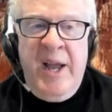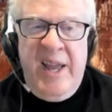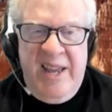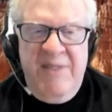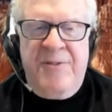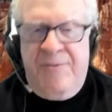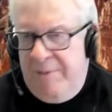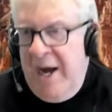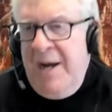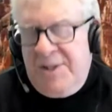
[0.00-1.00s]

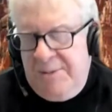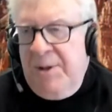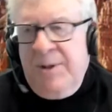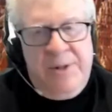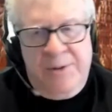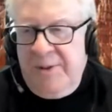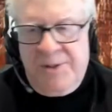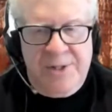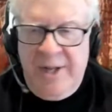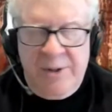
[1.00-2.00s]
if possible,
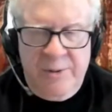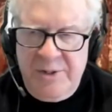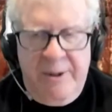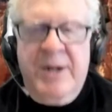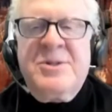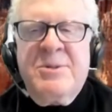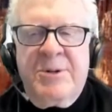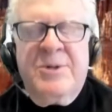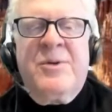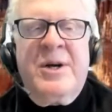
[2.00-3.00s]
and it's not always
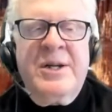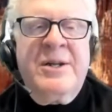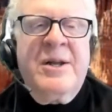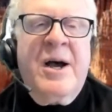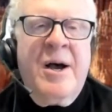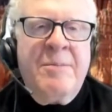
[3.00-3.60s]
possible, right?